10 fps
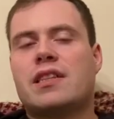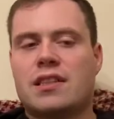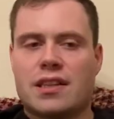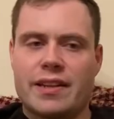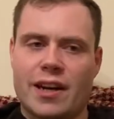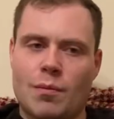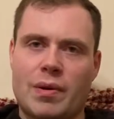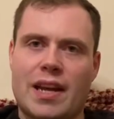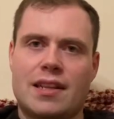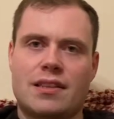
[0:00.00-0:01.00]
Canelo
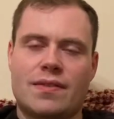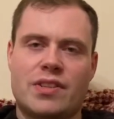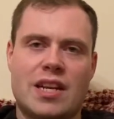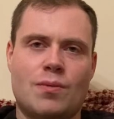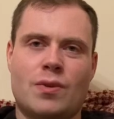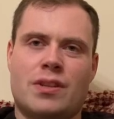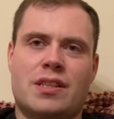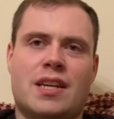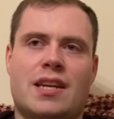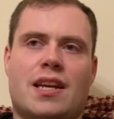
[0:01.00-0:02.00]
Plant, I've said it once, I'll
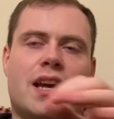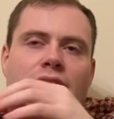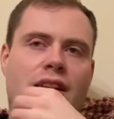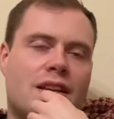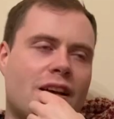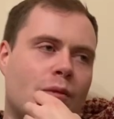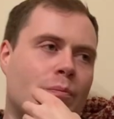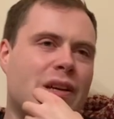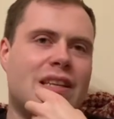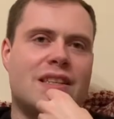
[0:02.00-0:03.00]
say it again.
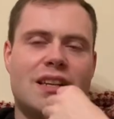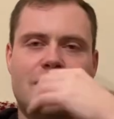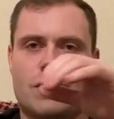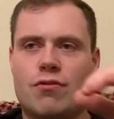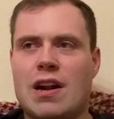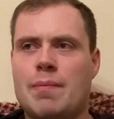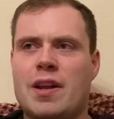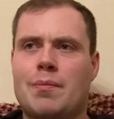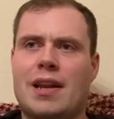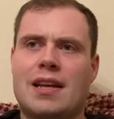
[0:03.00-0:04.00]
Canelo beats the living crap
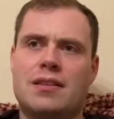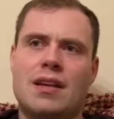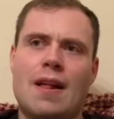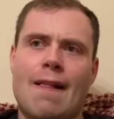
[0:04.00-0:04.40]
out of Plant.